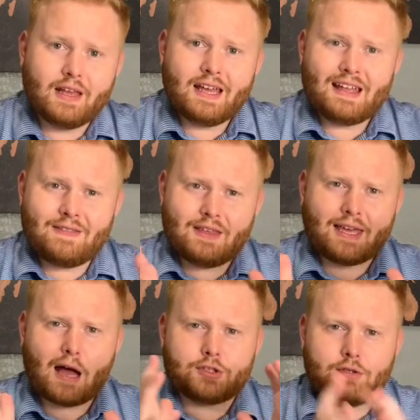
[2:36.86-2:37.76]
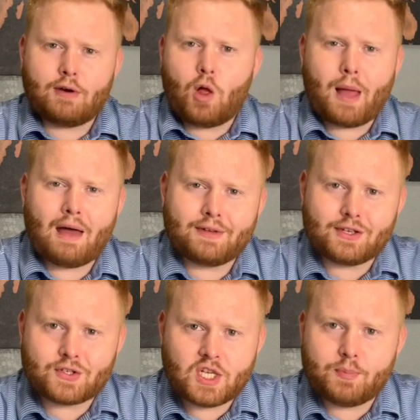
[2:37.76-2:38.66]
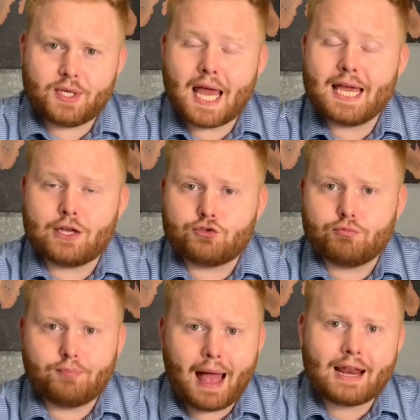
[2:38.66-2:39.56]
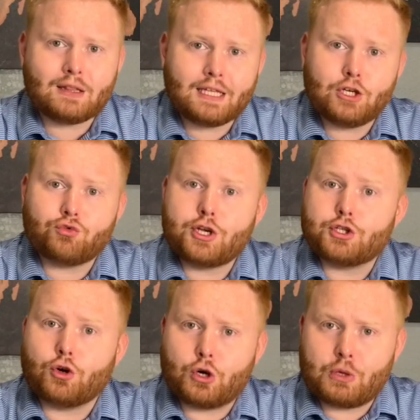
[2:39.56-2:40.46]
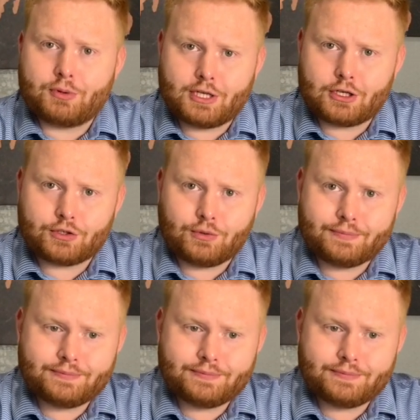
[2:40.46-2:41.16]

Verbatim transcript: In the accounting realm, having a CPA can dramatically increase your earning potential.